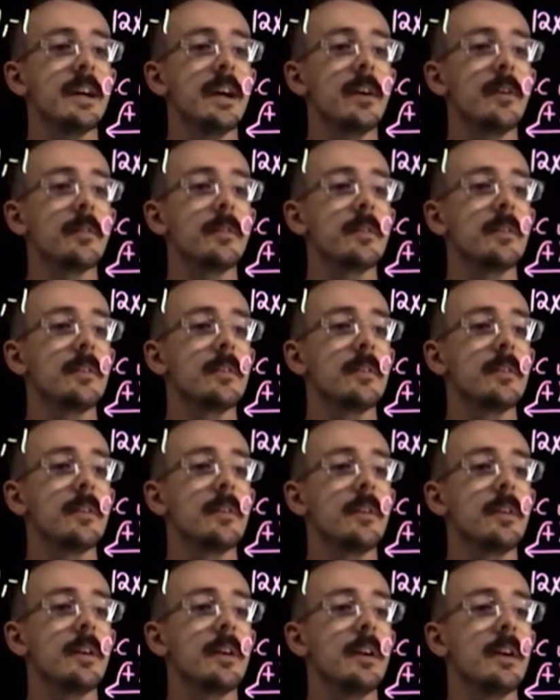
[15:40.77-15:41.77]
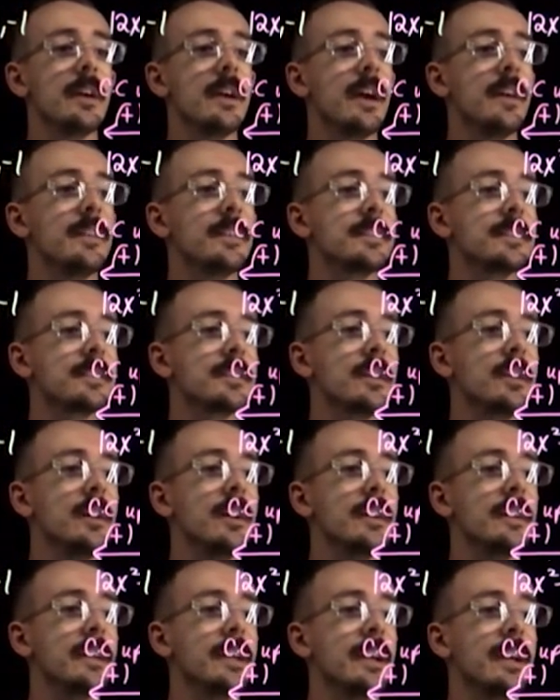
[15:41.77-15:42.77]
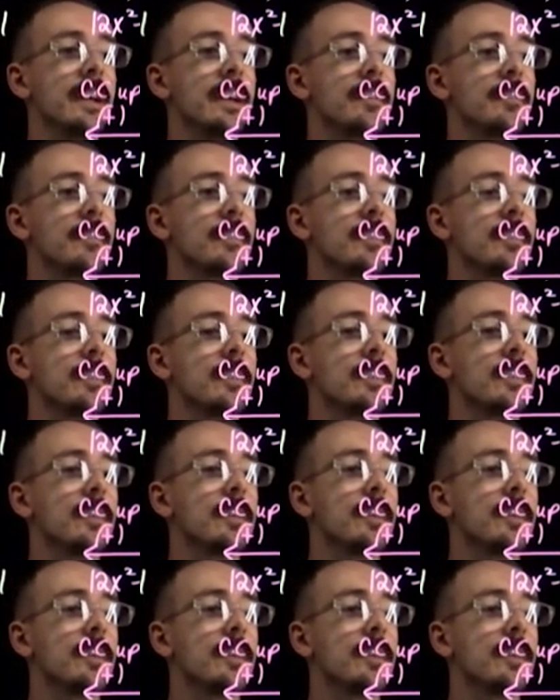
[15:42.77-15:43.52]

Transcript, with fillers: down. And this is concave